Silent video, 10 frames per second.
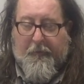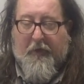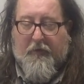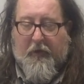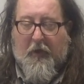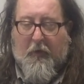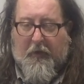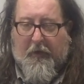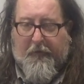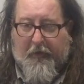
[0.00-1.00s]
especially
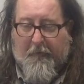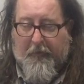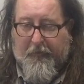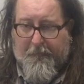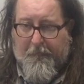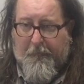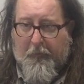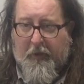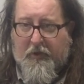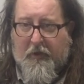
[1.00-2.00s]
lower class,
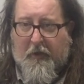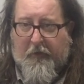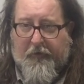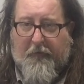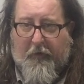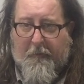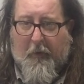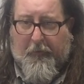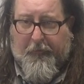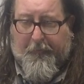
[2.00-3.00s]
which uh, suffer the
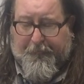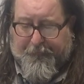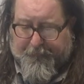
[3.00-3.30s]
most.